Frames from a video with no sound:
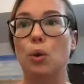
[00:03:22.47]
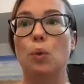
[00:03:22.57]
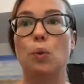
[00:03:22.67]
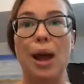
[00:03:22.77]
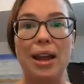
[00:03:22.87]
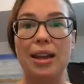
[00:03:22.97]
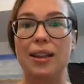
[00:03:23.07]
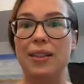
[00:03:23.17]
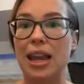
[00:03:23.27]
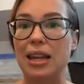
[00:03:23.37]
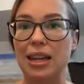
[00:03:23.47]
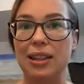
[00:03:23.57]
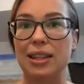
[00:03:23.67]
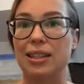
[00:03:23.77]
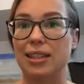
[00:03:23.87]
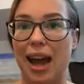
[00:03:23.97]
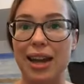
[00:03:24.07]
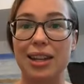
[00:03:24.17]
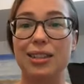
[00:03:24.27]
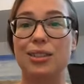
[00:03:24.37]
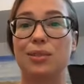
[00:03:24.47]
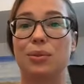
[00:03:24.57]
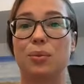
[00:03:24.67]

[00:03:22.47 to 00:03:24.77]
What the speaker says: when they need this guidance,